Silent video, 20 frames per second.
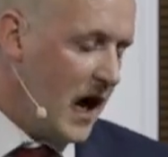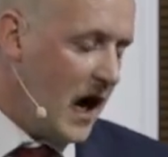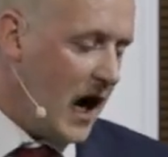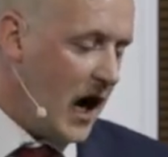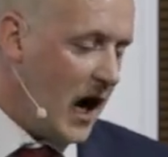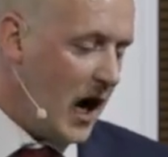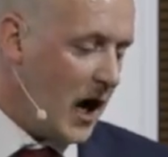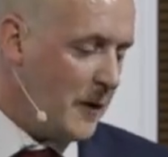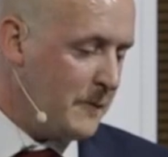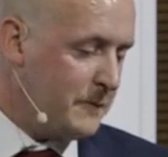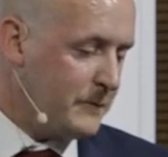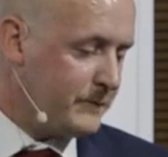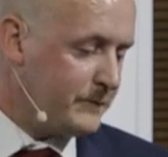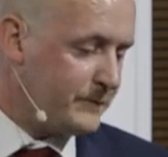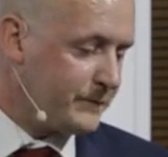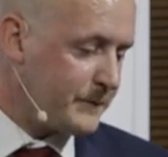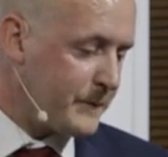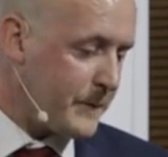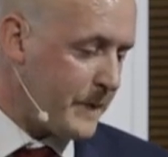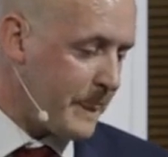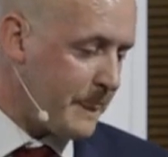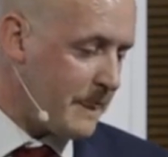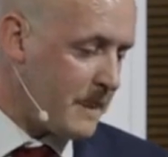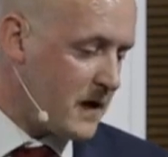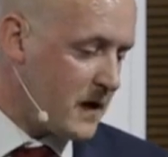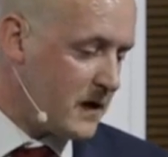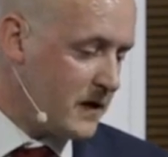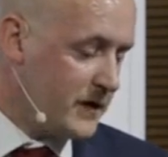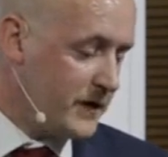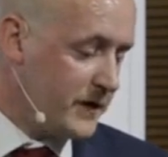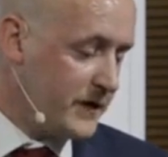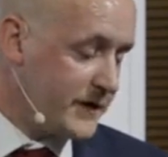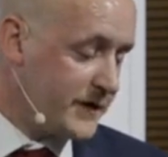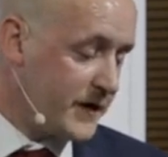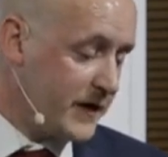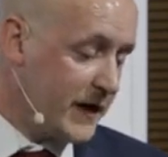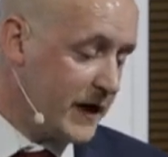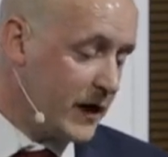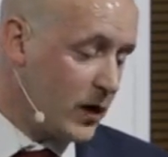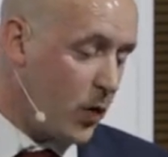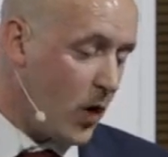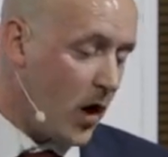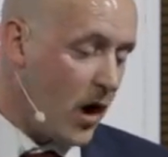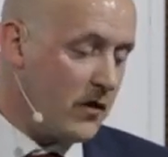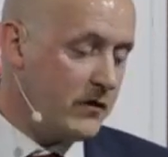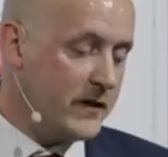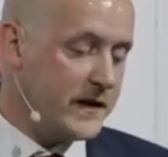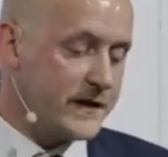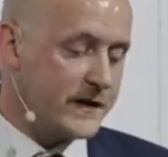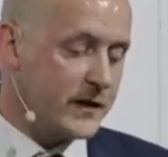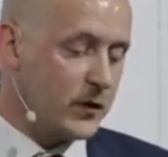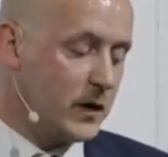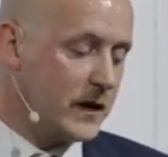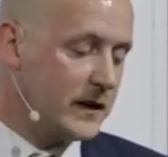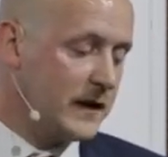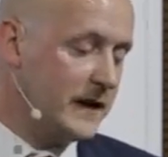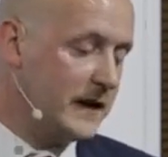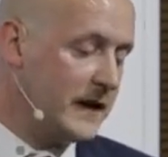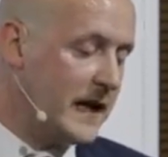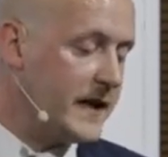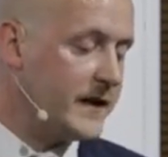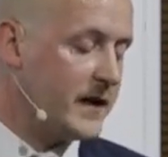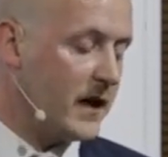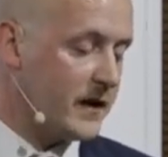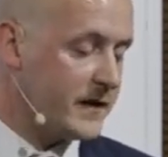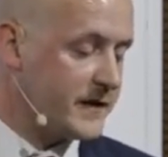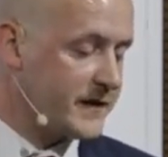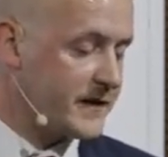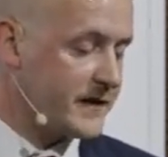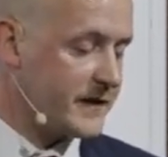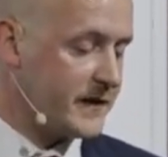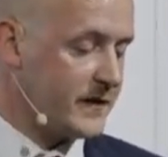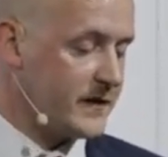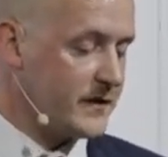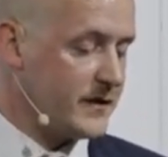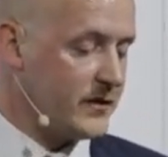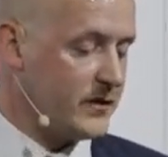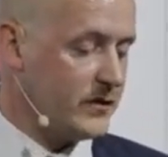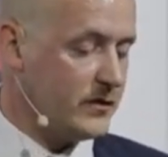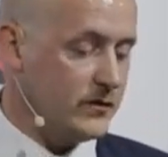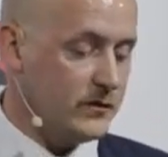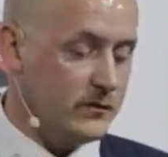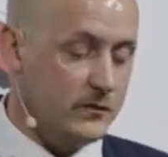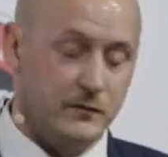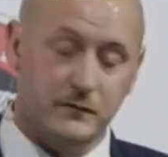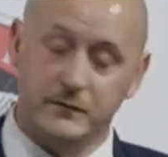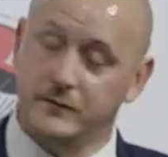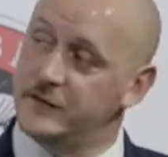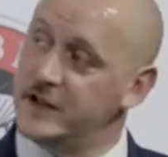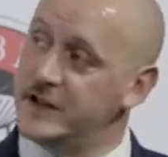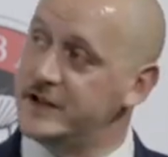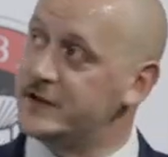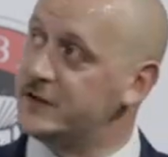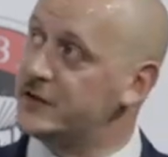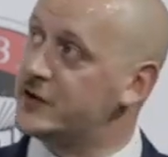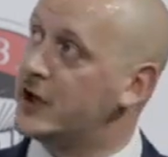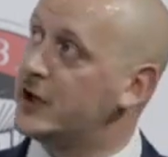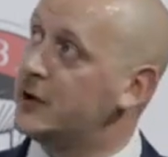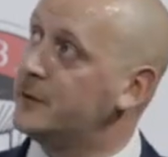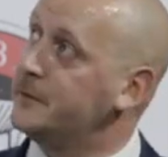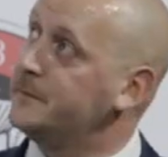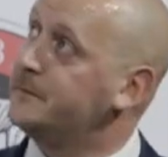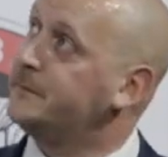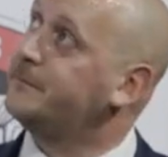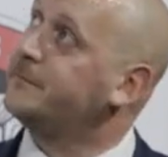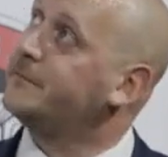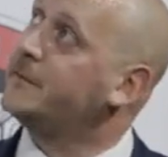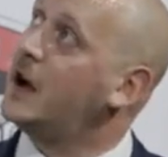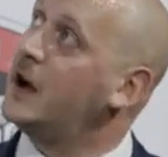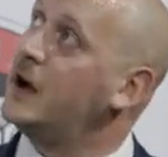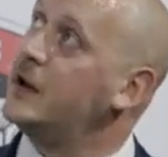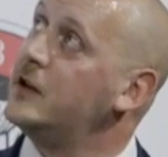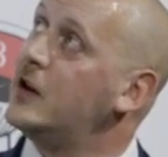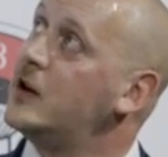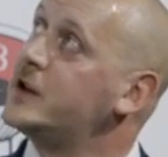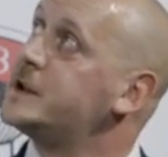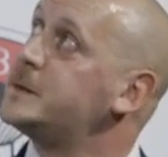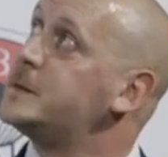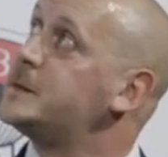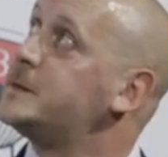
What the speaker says: So the inquiries quickly led us to these 2 gentlemen, Narcis